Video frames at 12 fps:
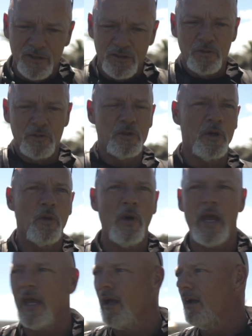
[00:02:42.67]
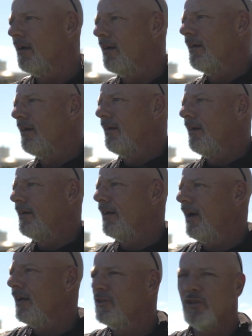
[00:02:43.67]
Choose what you want to wear.
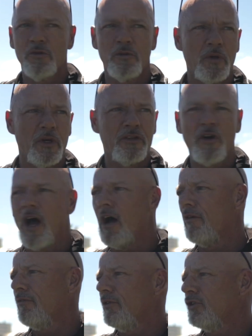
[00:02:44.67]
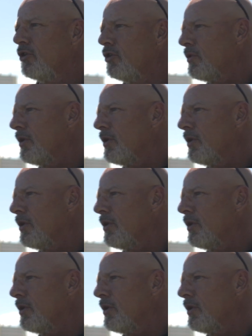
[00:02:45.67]
Choose what you want to drive. Choose where